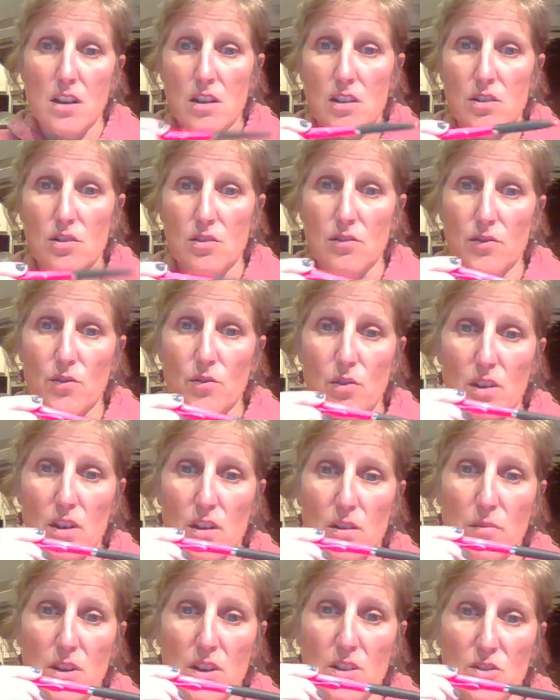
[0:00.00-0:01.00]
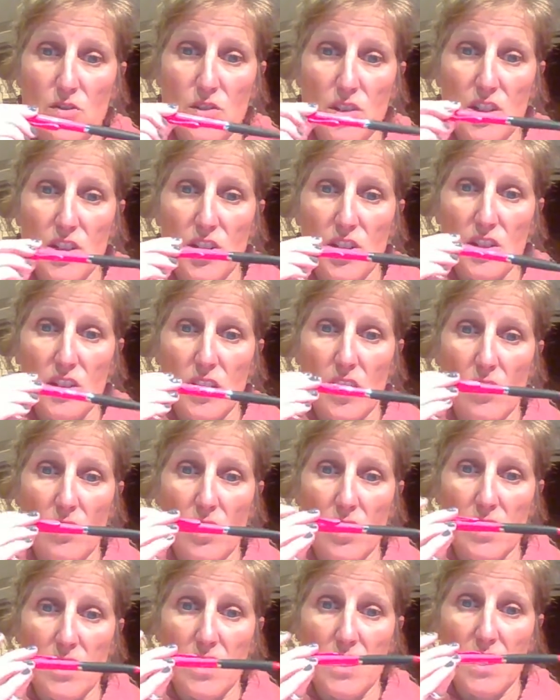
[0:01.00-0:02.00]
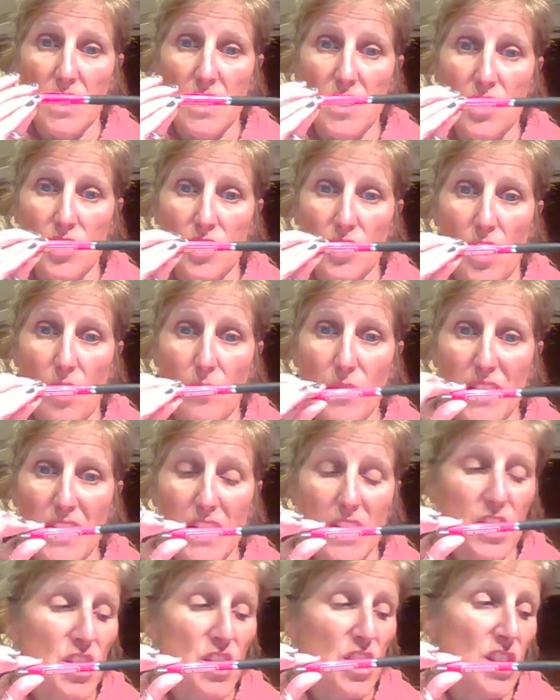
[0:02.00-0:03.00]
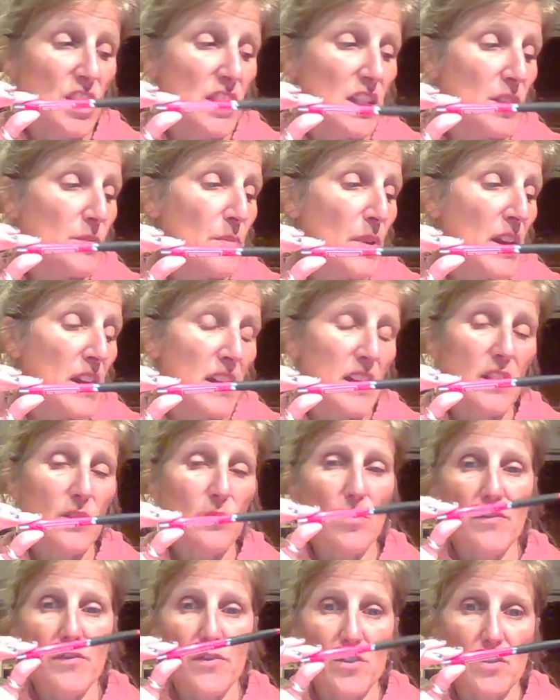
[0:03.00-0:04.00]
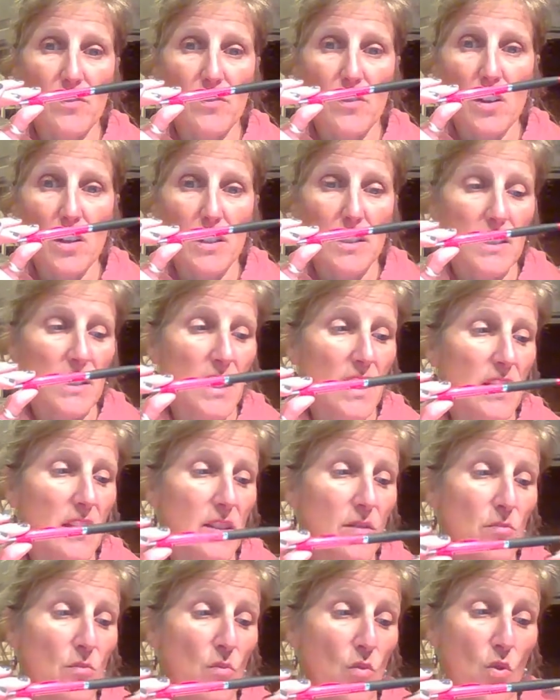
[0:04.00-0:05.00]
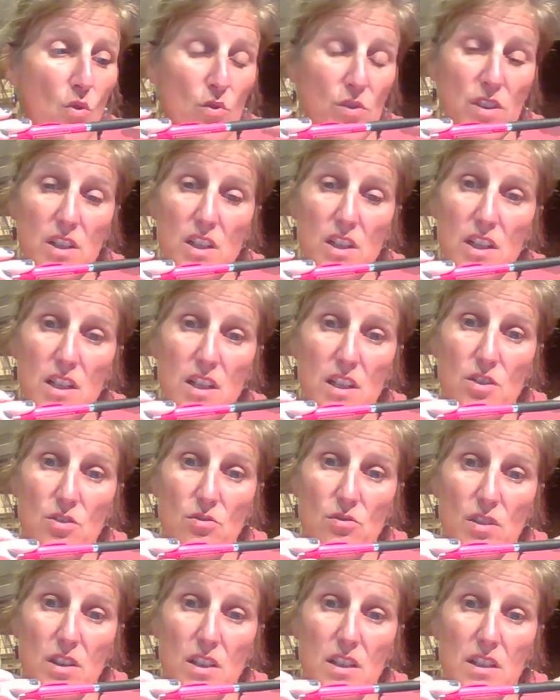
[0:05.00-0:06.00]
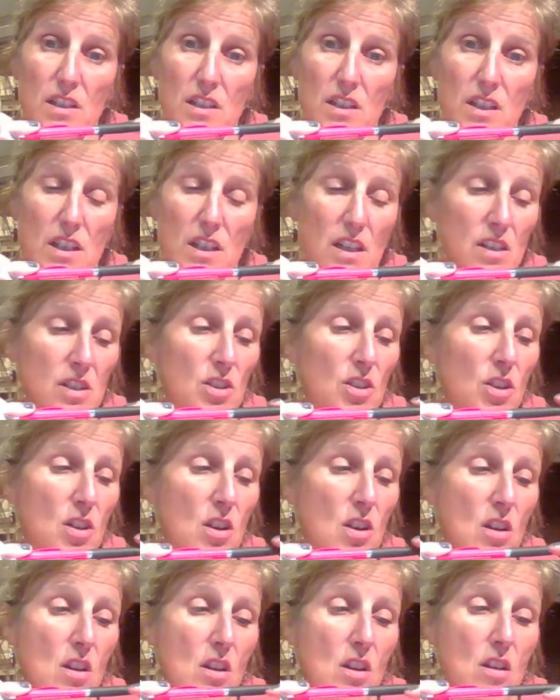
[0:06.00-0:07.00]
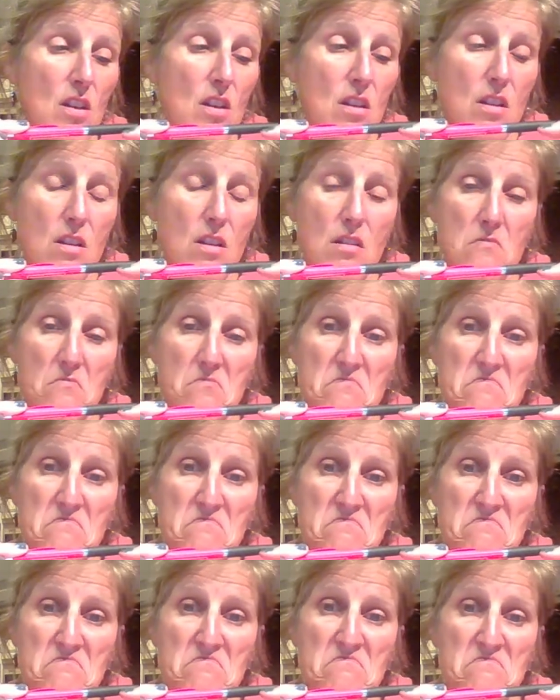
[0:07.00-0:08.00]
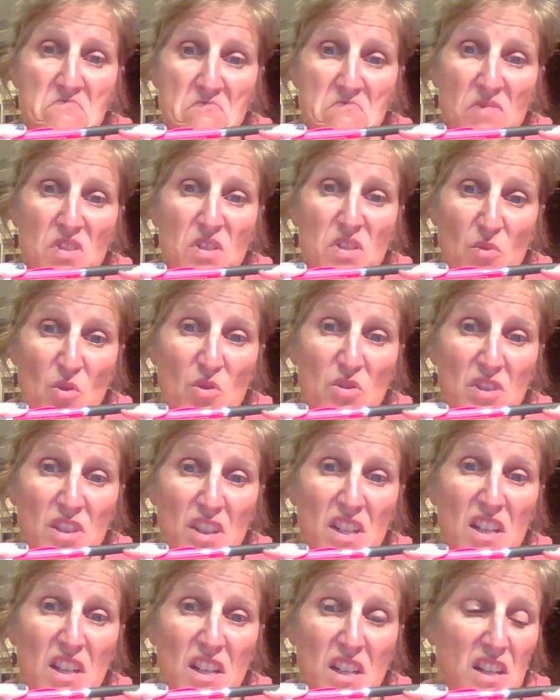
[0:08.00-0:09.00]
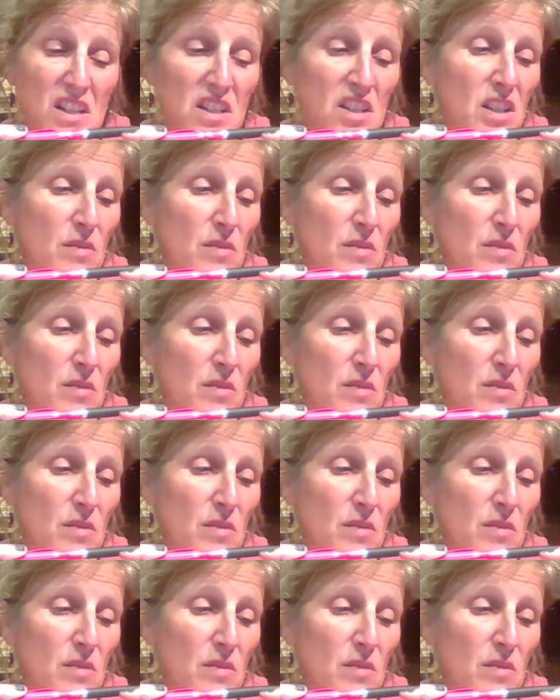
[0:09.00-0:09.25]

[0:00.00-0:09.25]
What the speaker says: So if you wanted to measure inches, how long this inch, how many inches this pen is, well, first of all, I'd say, is it more than an inch or less than an inch? It's more than an inch.